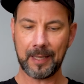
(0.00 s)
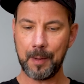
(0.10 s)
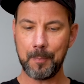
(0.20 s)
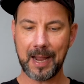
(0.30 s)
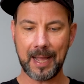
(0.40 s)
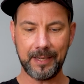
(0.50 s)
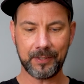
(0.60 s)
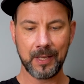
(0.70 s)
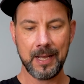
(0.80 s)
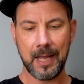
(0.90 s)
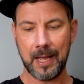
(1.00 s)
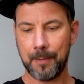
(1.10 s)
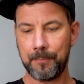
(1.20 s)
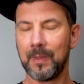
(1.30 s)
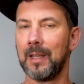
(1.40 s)
it is
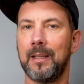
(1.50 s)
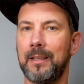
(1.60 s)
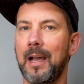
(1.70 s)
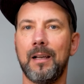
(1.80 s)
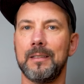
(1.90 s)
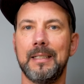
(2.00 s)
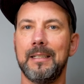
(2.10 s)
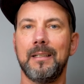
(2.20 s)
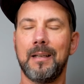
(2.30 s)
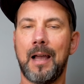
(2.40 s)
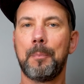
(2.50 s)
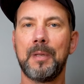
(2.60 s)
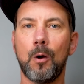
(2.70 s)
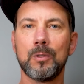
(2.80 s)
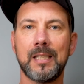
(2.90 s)
super comfortable,
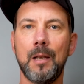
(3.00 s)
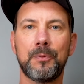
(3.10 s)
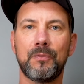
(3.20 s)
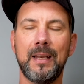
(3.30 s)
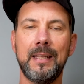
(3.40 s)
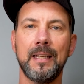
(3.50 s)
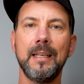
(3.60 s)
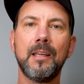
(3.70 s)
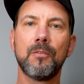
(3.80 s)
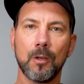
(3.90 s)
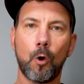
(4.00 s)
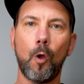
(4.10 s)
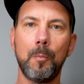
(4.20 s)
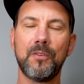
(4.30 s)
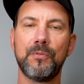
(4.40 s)
even in small
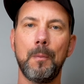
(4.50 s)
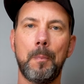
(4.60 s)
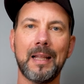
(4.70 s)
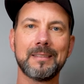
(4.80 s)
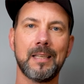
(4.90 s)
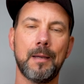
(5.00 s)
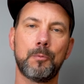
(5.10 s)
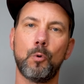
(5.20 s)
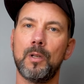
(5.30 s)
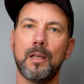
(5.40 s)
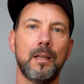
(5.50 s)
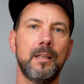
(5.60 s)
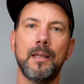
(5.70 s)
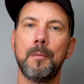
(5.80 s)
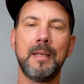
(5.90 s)
spaces,
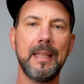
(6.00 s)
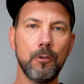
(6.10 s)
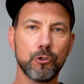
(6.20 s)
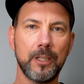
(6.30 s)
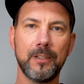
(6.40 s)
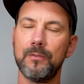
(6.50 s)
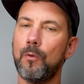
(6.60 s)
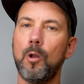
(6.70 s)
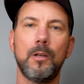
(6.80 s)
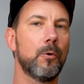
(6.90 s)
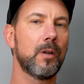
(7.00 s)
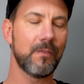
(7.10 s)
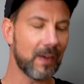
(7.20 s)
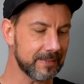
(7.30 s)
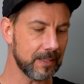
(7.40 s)
shooting while lying on
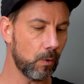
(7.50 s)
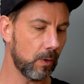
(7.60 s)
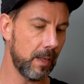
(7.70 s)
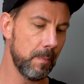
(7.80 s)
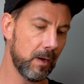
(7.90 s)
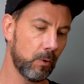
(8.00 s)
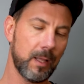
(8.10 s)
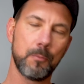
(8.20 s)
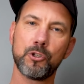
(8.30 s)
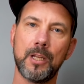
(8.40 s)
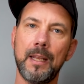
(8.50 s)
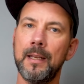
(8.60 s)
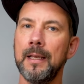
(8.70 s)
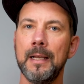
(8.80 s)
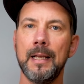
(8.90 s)
the floor, while standing.
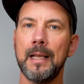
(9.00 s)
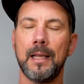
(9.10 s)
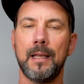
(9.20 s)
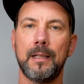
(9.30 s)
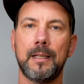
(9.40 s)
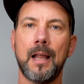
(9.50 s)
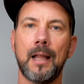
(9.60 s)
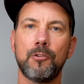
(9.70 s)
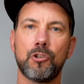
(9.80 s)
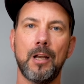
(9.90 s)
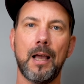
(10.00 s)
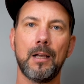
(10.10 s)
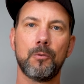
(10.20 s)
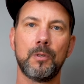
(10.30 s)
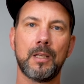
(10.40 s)
The handling is always
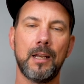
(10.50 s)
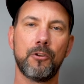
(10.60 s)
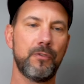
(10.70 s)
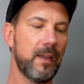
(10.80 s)
great.